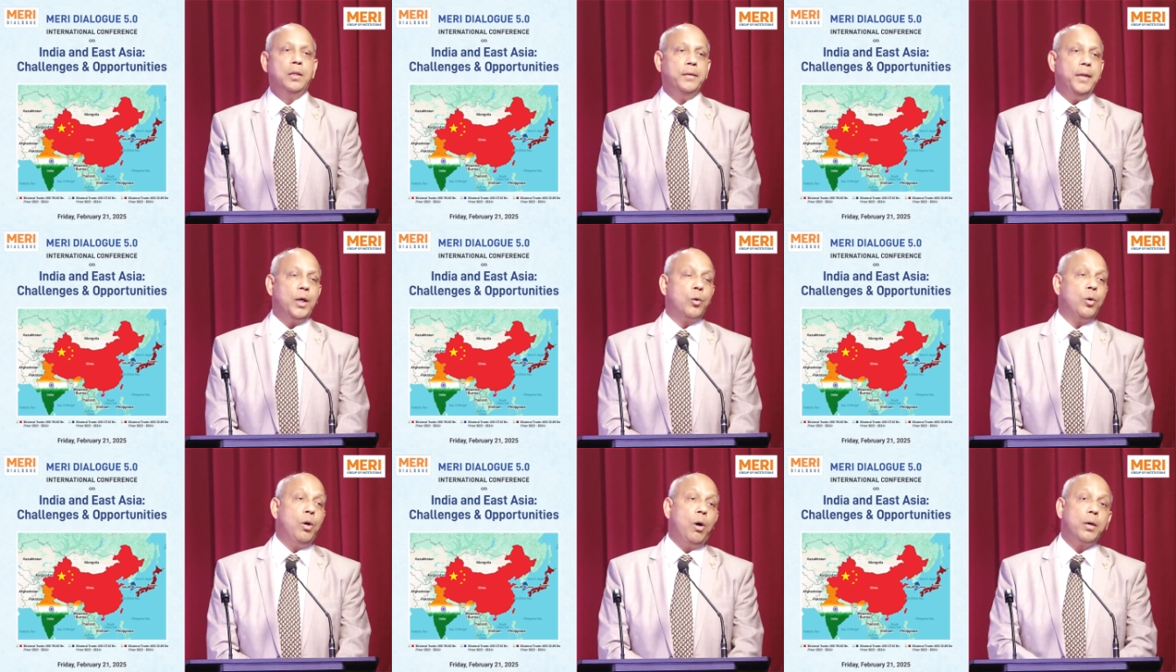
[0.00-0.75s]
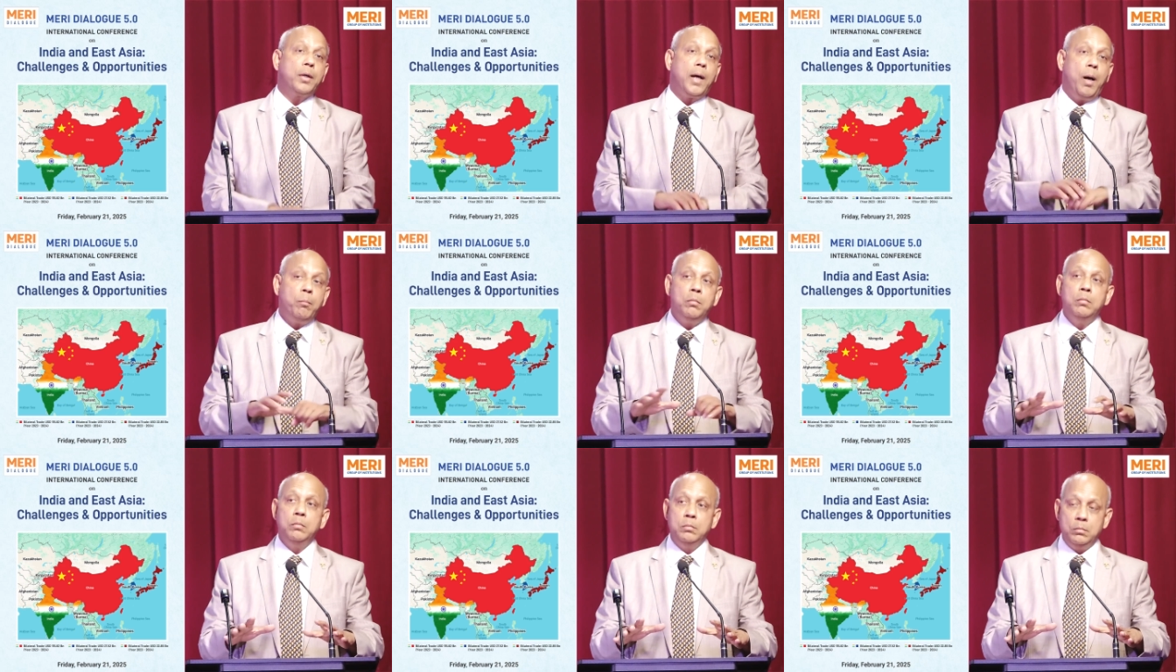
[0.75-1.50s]
they could not come
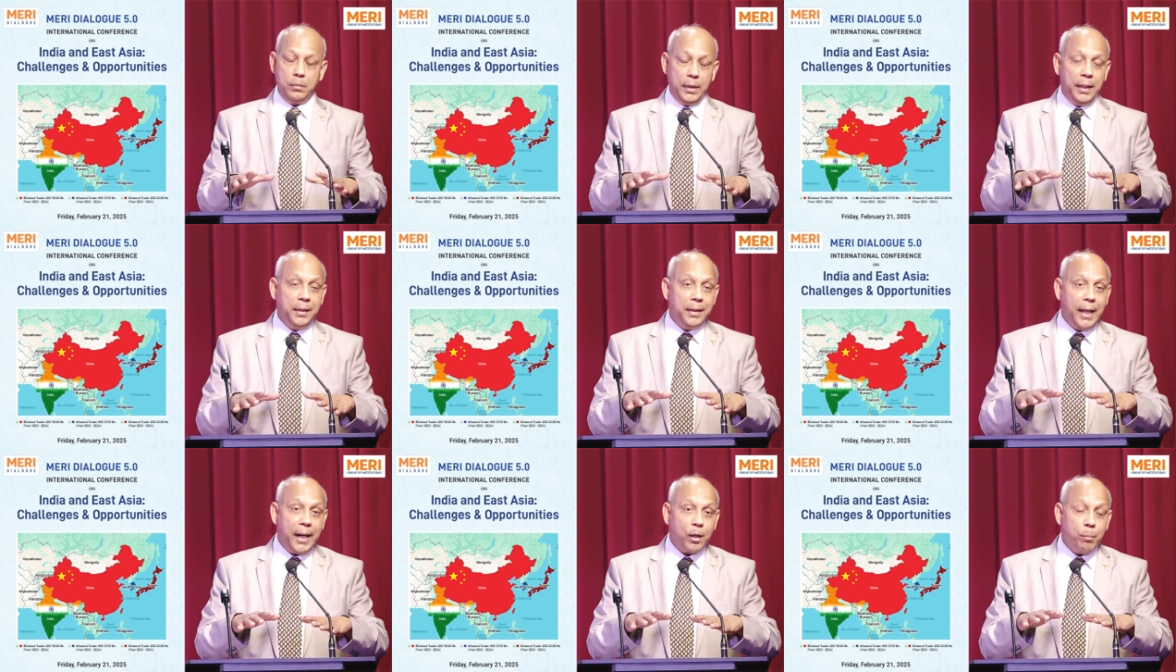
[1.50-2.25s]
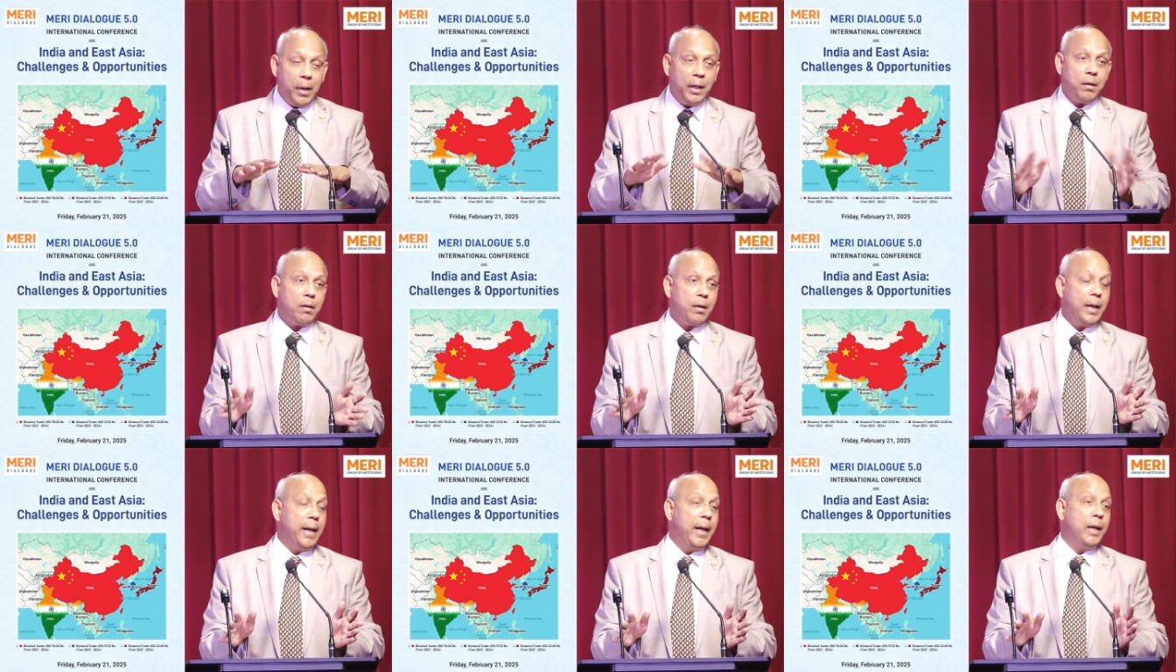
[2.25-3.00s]
in that manner
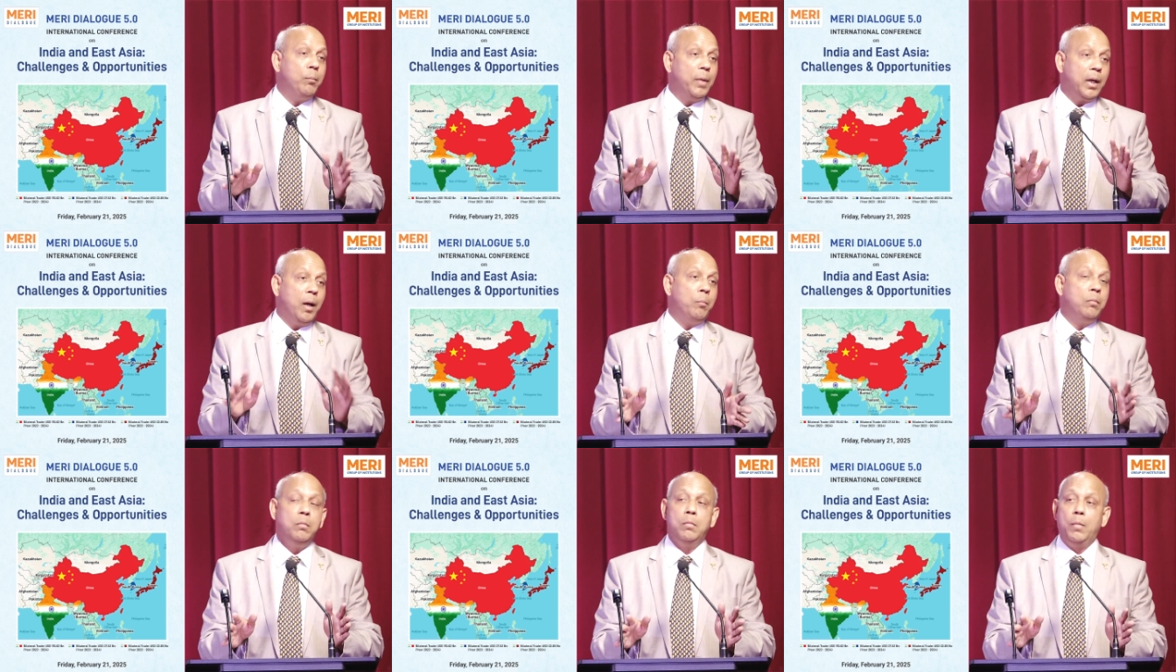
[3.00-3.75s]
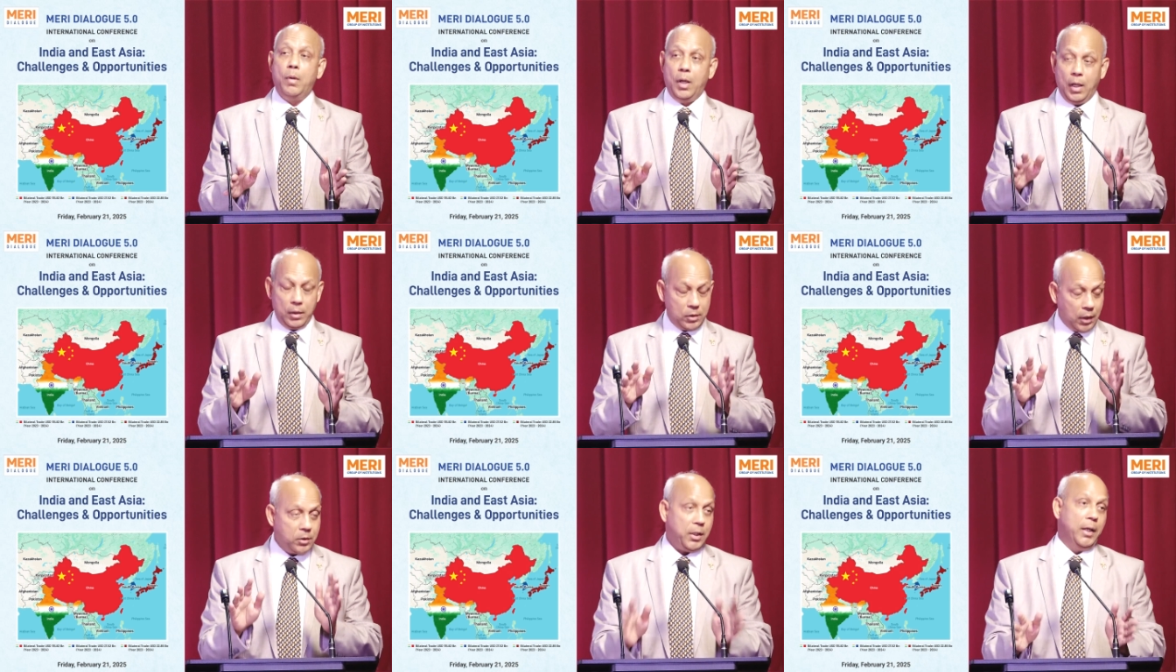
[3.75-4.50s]
and become a
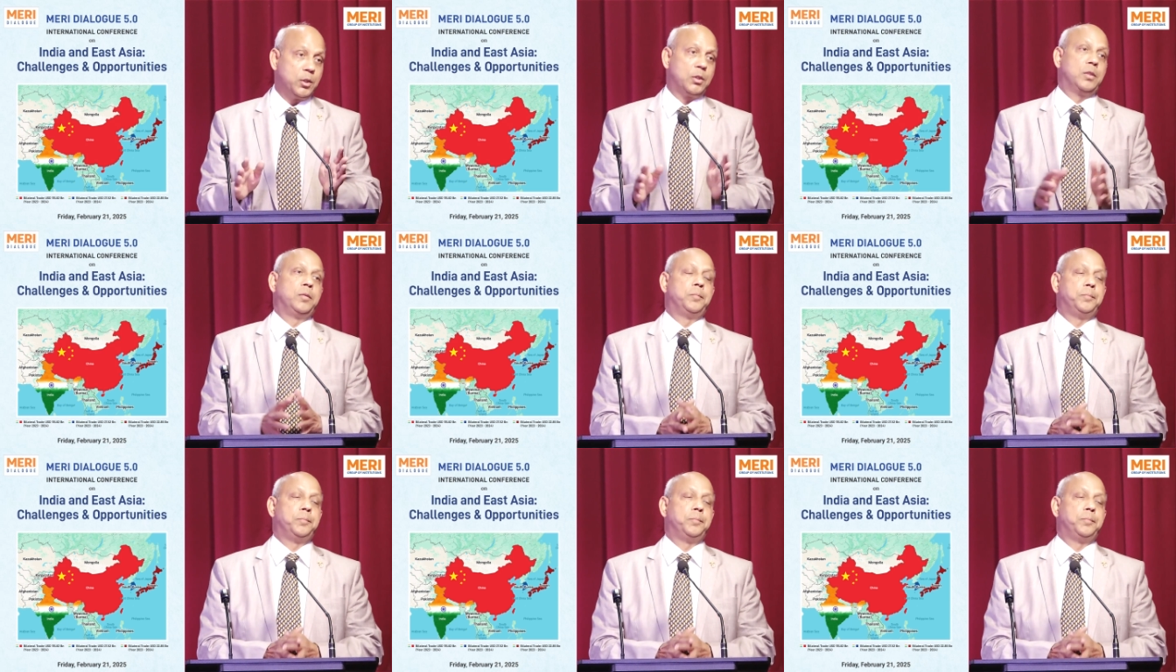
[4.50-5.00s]
success.